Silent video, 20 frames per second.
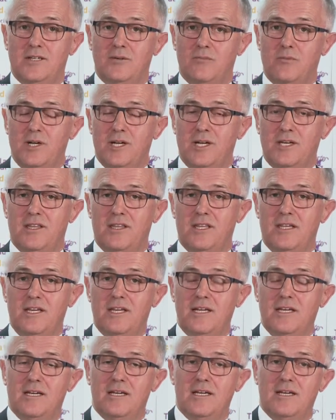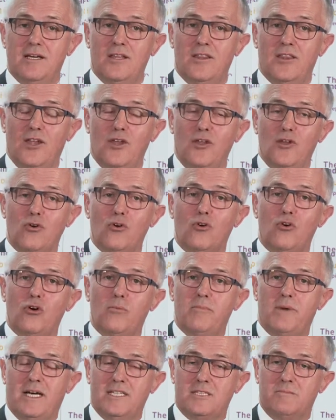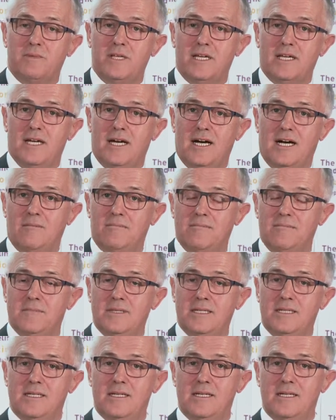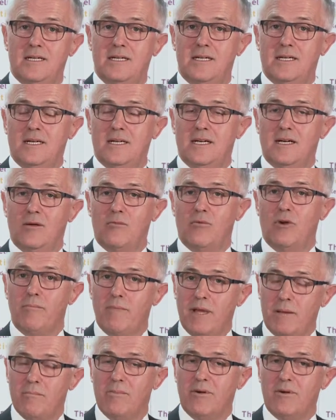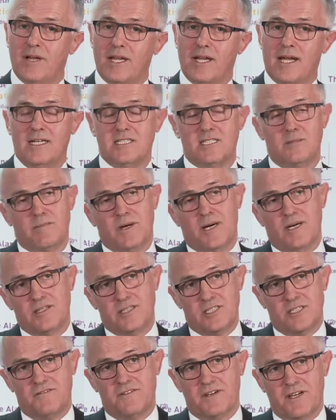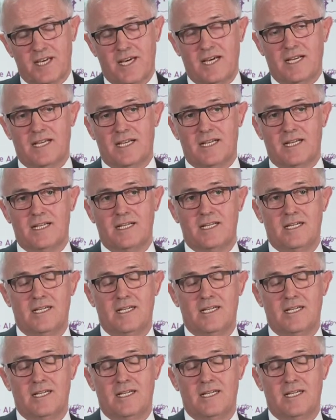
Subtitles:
where the norm has become remembering as opposed to forgetting,